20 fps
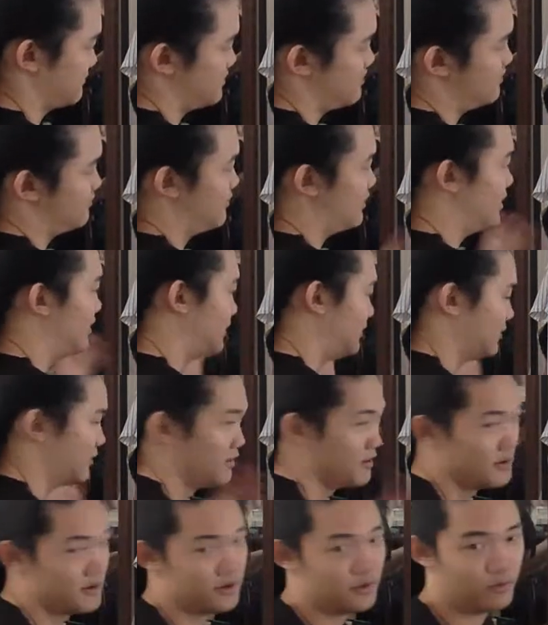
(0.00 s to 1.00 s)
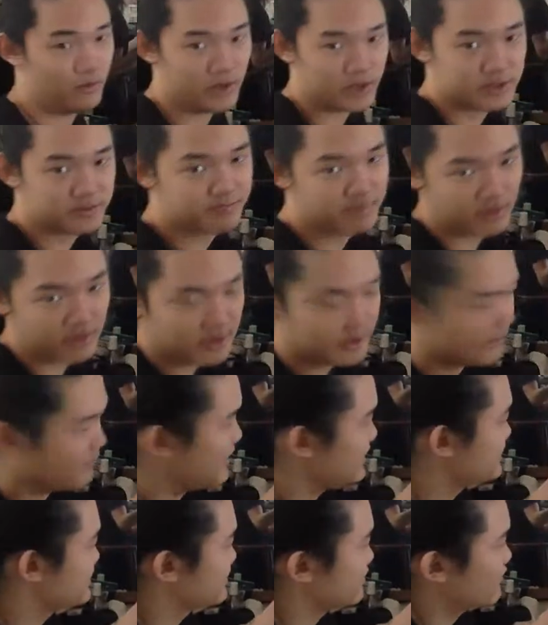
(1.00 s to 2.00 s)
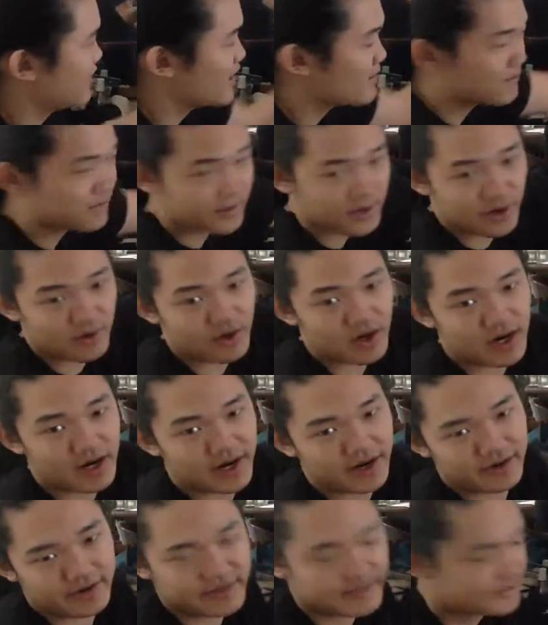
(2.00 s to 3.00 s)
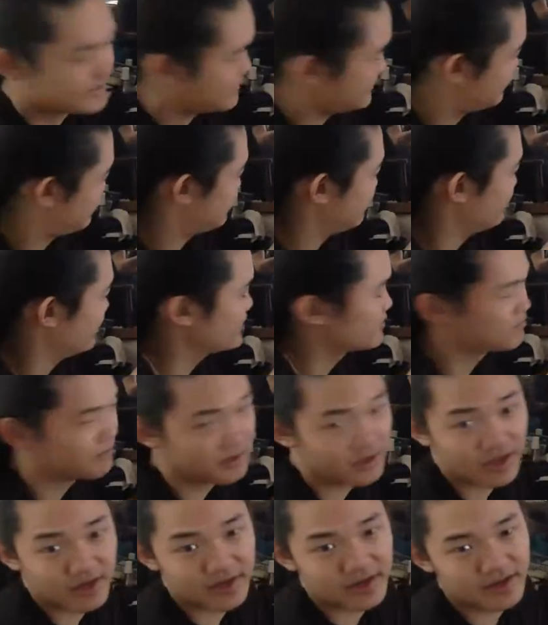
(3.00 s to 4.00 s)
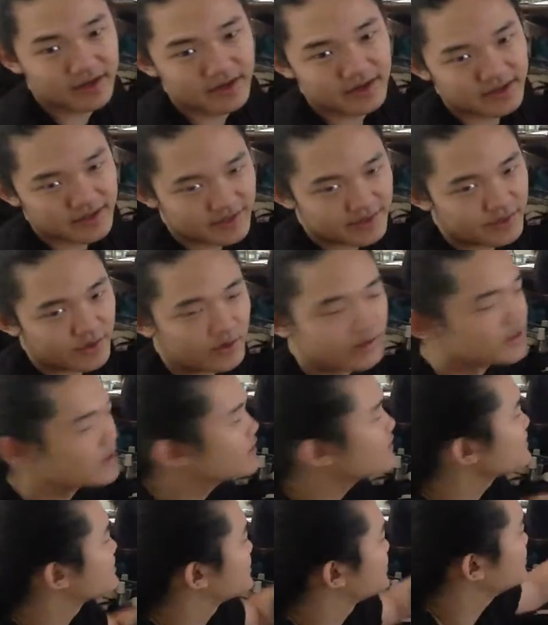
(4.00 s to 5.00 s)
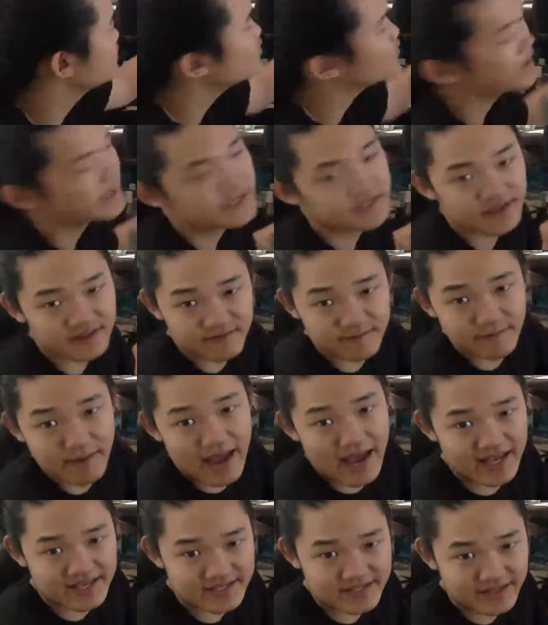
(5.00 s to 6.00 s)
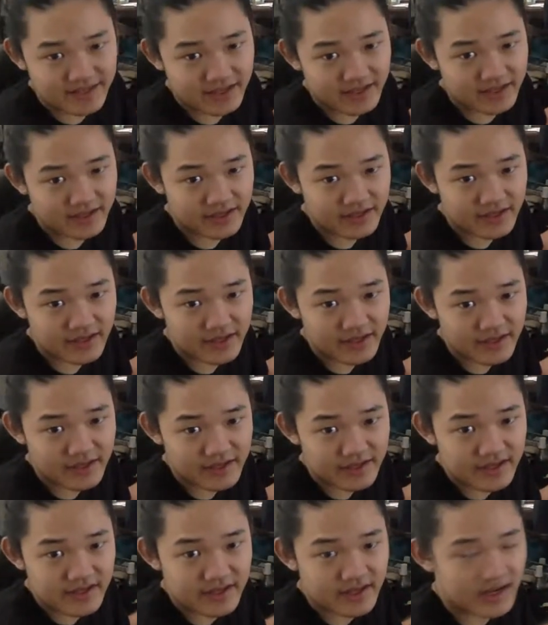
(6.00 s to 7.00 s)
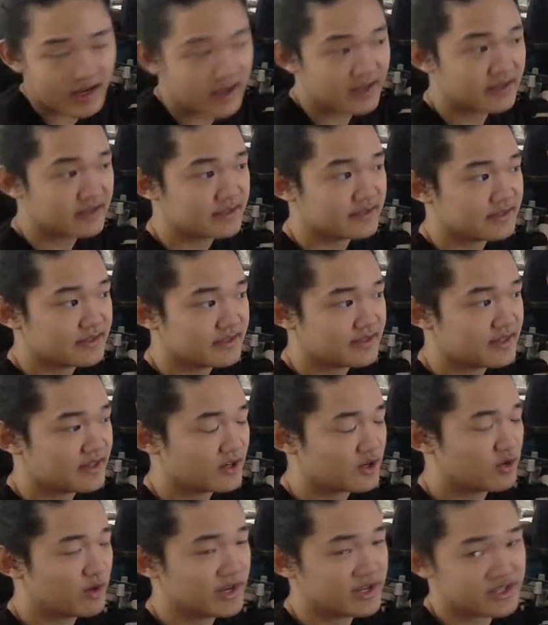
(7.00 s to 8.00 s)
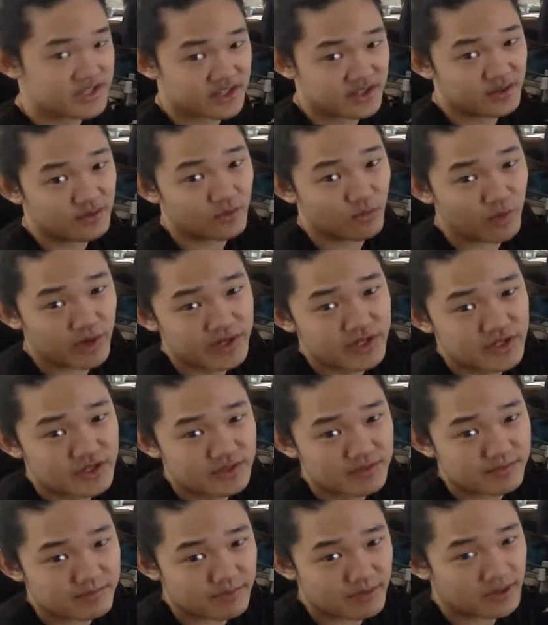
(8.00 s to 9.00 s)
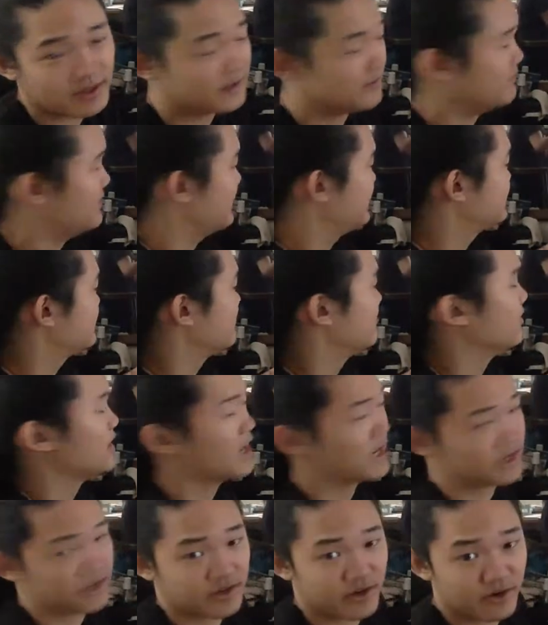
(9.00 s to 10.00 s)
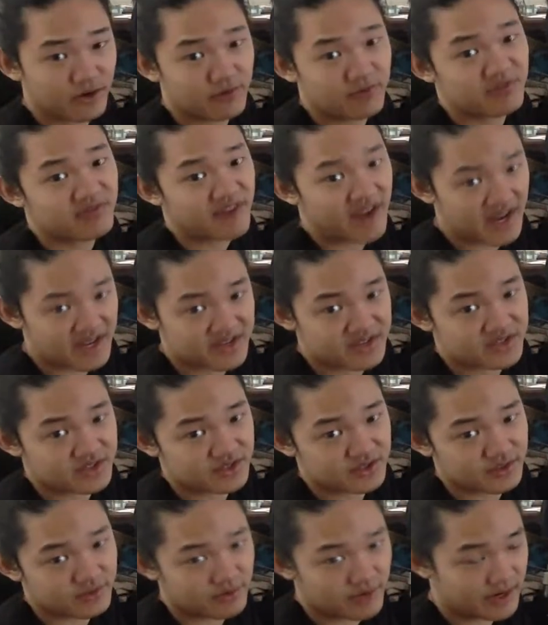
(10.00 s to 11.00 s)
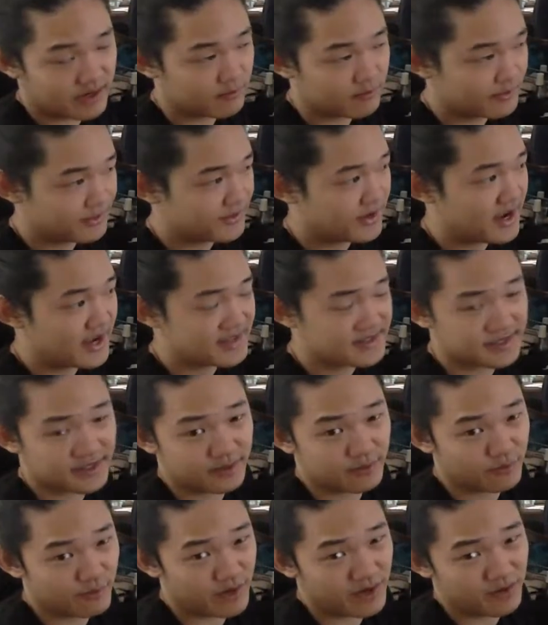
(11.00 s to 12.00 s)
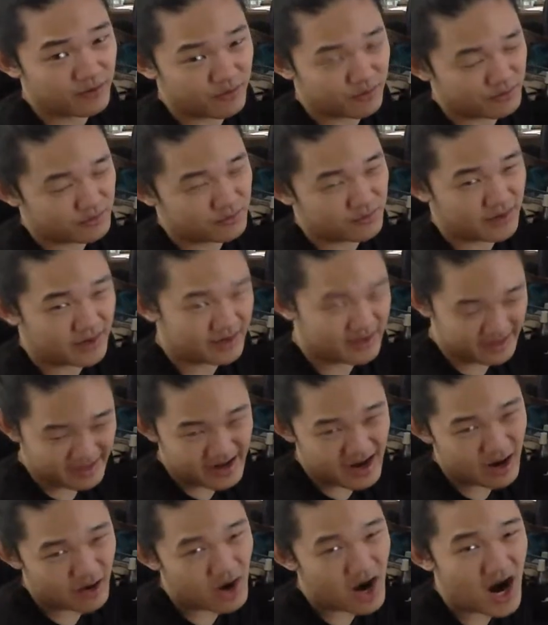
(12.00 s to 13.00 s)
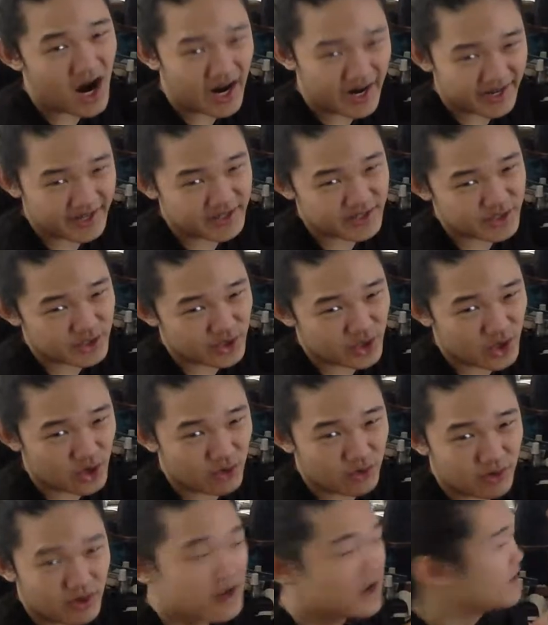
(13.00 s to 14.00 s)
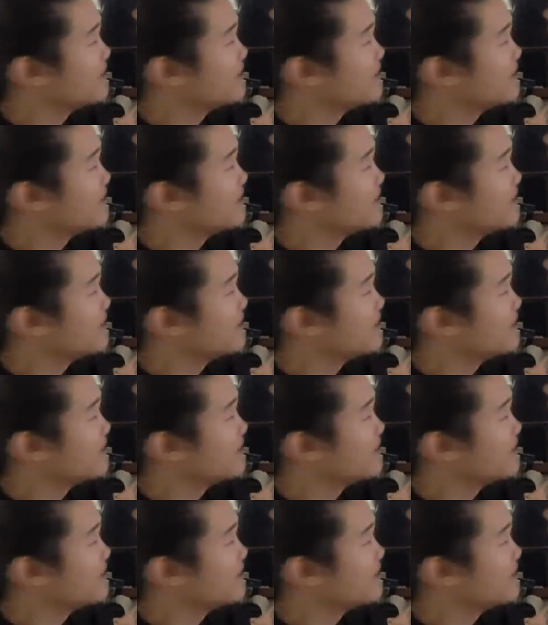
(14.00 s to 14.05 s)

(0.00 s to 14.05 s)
Well, which bullet makes the ramp go higher? It's just which bullet. Those are 2 ways of masking the question, which bullet makes the block go faster, right? When they're asking like how high does it go, or